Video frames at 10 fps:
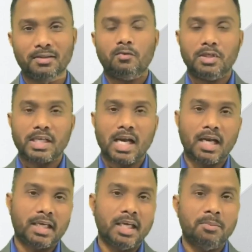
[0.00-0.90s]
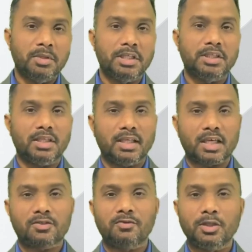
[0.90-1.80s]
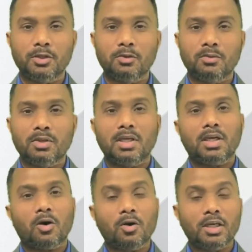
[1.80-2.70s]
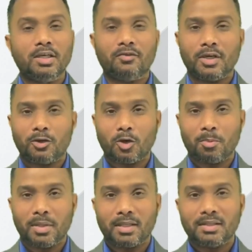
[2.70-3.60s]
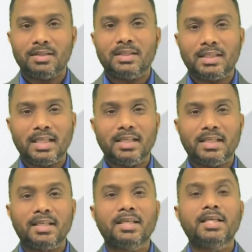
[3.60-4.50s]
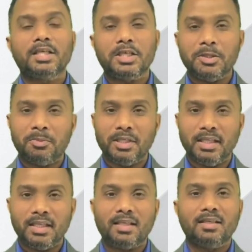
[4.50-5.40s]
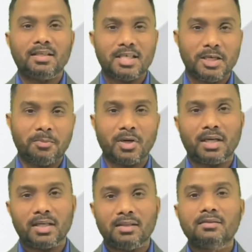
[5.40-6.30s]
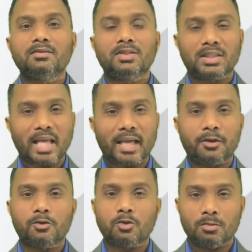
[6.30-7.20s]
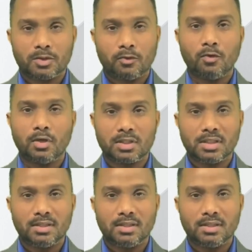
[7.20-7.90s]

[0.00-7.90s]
We shall again meet in the next video on a different topic. Till then, keep reading, keep writing. Thank you so much for watching.